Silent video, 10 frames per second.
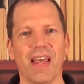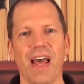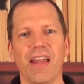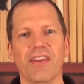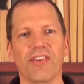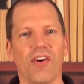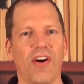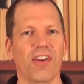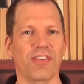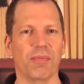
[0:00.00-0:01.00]
That is
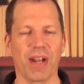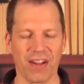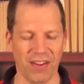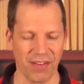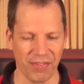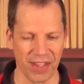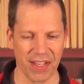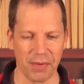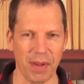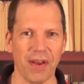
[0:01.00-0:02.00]
awesome, and I love
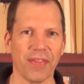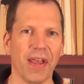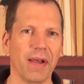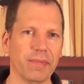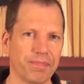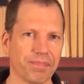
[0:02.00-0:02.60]
thinking about that.